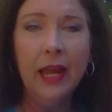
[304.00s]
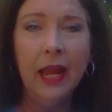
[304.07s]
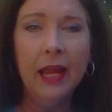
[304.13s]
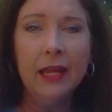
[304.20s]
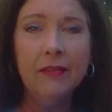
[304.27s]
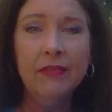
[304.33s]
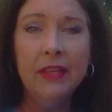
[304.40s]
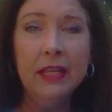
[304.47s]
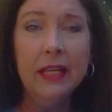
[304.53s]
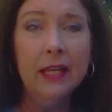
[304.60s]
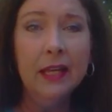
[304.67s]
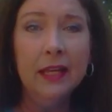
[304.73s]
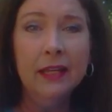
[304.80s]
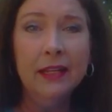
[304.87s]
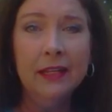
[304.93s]
And
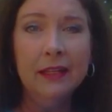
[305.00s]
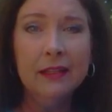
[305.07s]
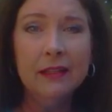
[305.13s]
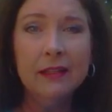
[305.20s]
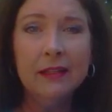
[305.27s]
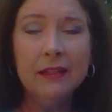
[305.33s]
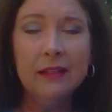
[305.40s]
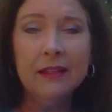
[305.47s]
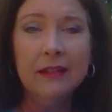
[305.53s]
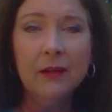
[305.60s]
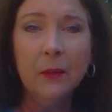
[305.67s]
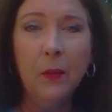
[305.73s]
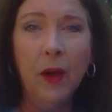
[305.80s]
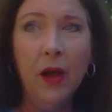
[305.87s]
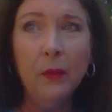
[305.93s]
then,
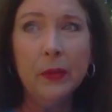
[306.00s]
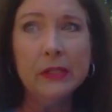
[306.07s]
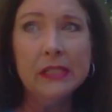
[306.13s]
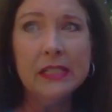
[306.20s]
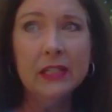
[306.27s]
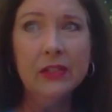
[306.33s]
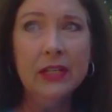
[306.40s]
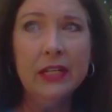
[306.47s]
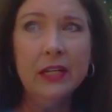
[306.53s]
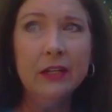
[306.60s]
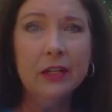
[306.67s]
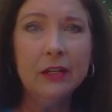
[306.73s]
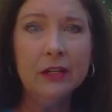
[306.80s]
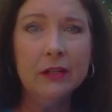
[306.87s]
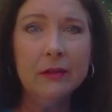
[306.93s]
while we're still
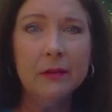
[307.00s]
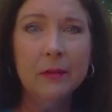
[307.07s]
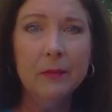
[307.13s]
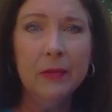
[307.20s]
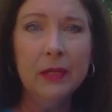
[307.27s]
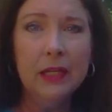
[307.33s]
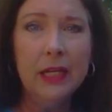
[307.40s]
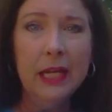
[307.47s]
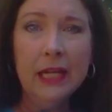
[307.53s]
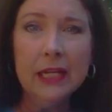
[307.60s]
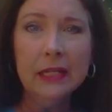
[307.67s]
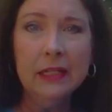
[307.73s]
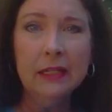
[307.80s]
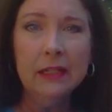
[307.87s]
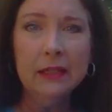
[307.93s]
here, he
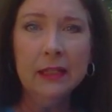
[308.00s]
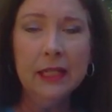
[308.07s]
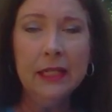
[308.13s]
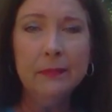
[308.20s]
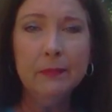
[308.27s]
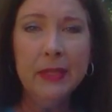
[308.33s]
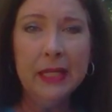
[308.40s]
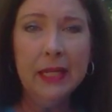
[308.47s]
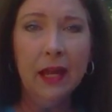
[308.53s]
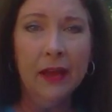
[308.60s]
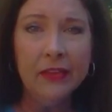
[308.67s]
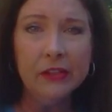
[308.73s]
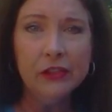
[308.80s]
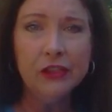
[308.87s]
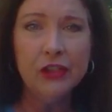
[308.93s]
can lead many
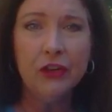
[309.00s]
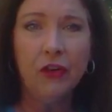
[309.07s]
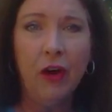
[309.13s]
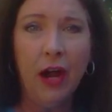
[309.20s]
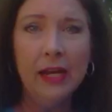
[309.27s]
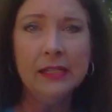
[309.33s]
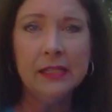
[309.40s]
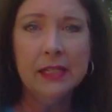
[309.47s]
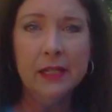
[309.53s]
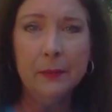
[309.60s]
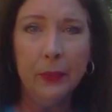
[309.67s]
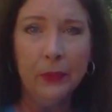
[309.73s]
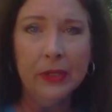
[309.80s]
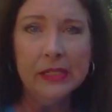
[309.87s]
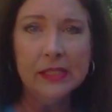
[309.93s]
others to Christ
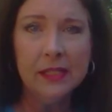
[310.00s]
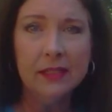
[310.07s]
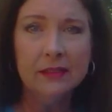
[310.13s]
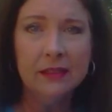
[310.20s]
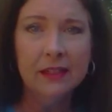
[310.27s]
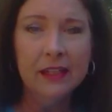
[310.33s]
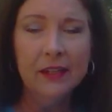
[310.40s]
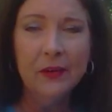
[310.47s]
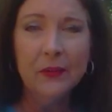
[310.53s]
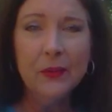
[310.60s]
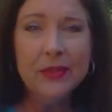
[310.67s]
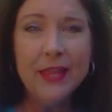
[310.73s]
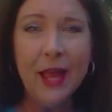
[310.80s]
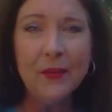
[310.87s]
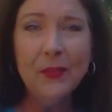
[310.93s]
in prison.
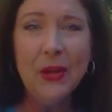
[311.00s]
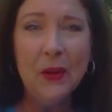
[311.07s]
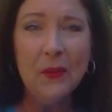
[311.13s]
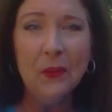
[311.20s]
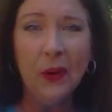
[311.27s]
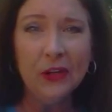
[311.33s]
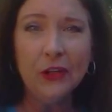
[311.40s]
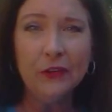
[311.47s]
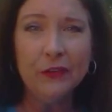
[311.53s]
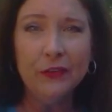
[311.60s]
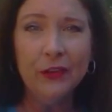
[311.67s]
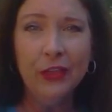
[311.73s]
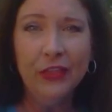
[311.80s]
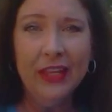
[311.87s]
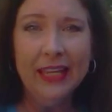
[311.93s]
Wouldn't that be a
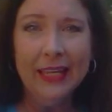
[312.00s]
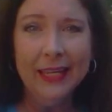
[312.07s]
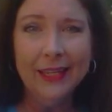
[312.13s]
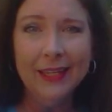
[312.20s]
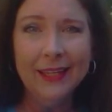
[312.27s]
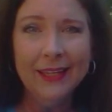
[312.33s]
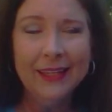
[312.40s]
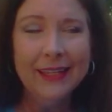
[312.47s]
wonderful thing?